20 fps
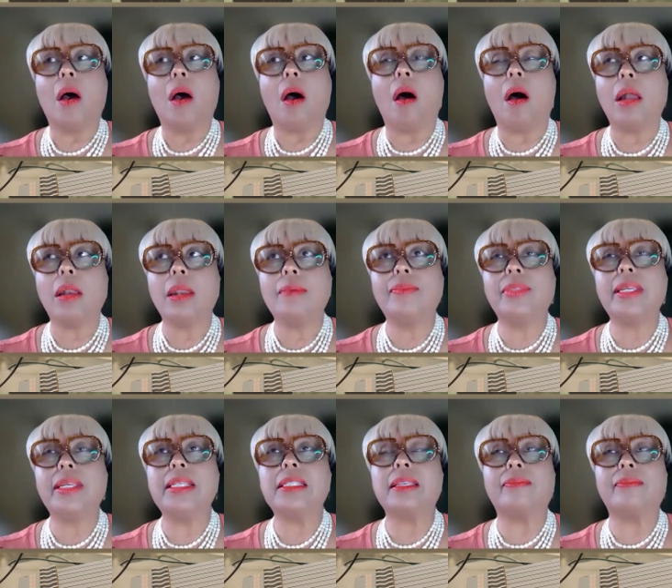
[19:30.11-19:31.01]
all of
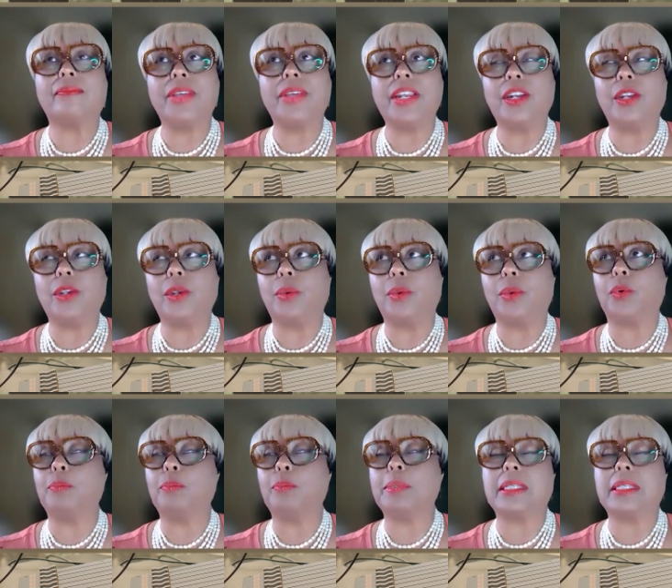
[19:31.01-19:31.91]
these affinity
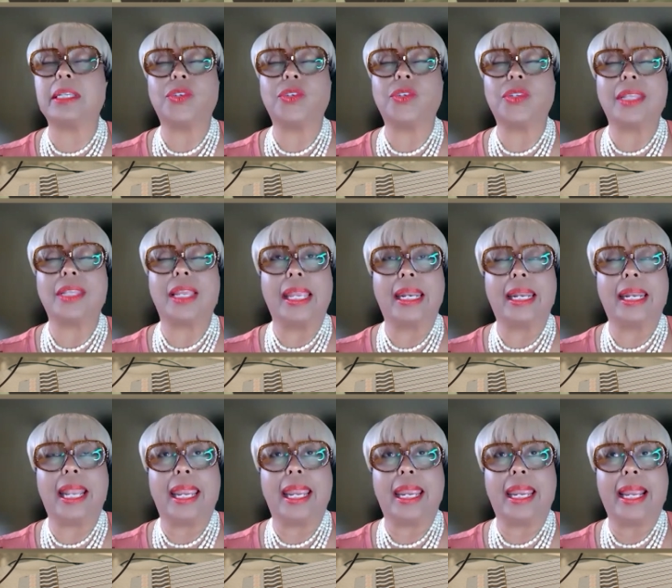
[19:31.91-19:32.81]
groups, such as the
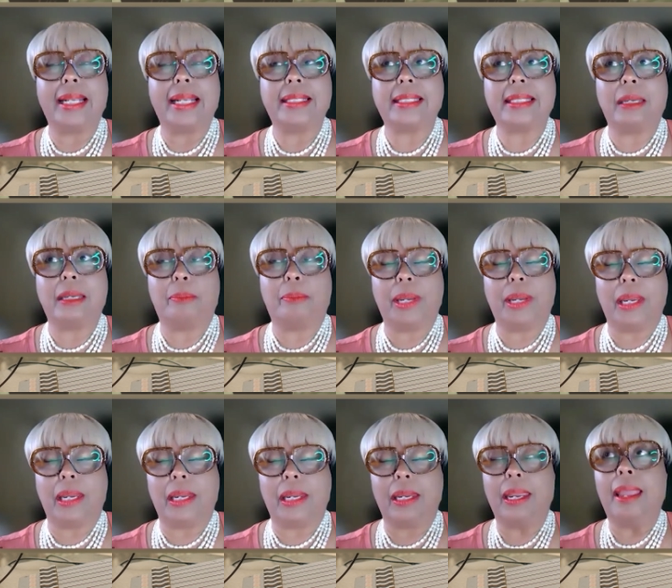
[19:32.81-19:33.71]

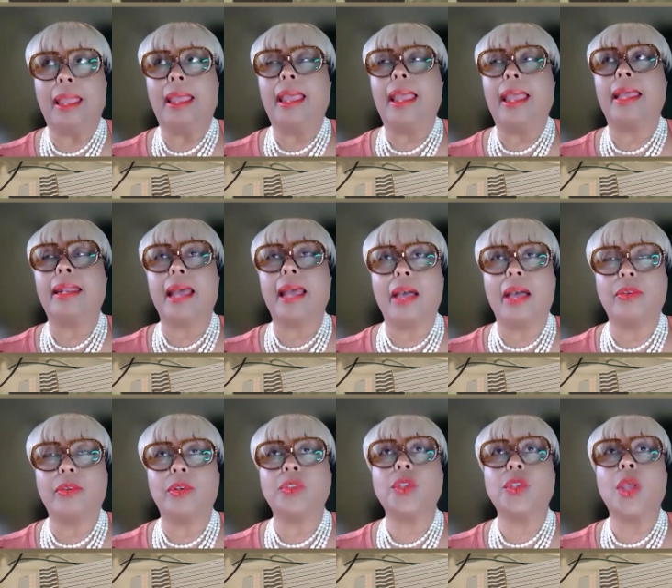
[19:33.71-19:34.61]
NAACP and
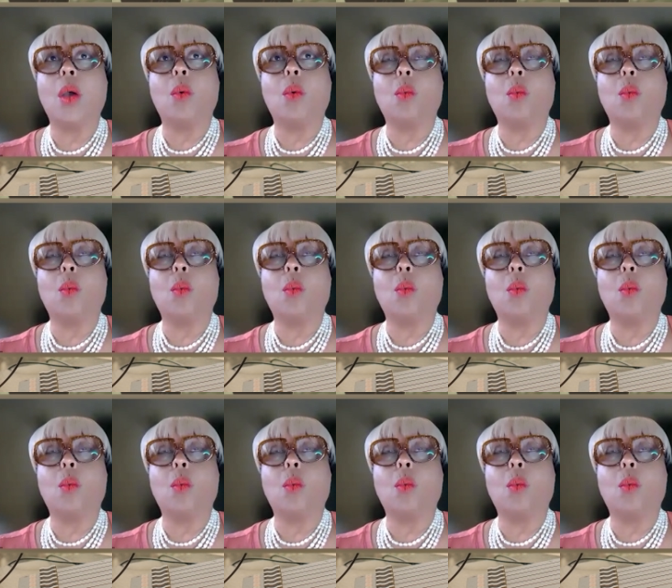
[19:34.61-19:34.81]
others,